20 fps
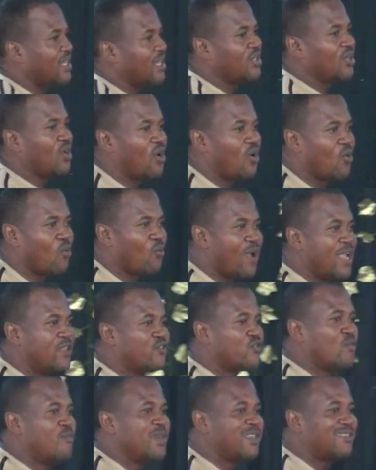door, went
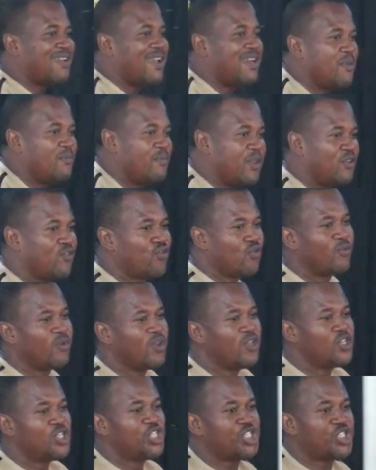to meet her in the bedroom,
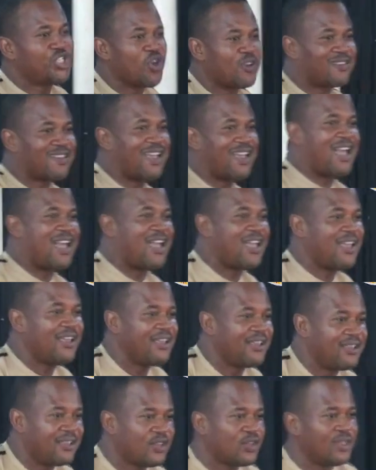shot her
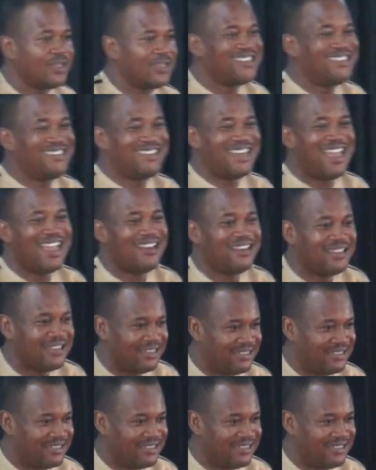dead.